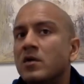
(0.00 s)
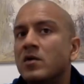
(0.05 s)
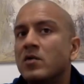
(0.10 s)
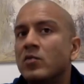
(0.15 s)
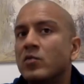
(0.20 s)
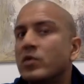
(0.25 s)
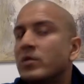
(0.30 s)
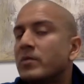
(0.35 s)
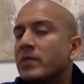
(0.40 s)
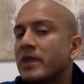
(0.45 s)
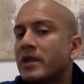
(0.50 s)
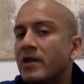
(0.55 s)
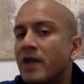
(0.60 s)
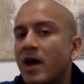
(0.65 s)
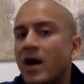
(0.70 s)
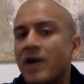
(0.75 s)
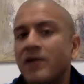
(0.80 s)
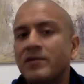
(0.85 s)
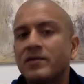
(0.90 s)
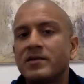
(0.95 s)
we may
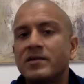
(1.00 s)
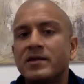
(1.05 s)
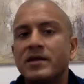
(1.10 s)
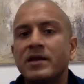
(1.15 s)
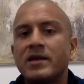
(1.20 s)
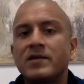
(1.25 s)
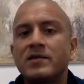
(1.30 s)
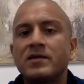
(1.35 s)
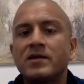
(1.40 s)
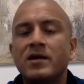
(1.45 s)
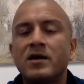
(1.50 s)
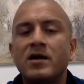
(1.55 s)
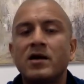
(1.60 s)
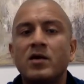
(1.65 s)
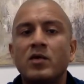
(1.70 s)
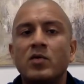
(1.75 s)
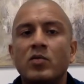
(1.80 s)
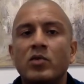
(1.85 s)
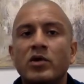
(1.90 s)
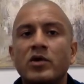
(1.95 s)
not, and
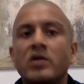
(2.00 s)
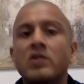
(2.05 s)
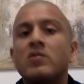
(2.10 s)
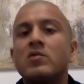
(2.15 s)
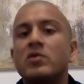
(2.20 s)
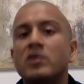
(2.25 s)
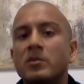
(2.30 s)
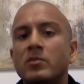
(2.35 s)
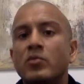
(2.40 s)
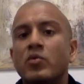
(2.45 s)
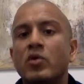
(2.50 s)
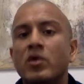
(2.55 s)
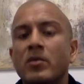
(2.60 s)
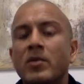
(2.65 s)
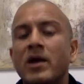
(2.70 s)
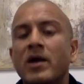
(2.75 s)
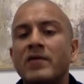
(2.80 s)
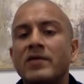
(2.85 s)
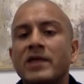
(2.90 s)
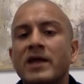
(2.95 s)
we're going to learn more
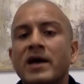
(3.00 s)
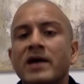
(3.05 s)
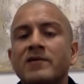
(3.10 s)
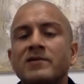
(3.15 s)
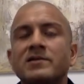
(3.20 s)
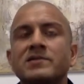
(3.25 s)
about that.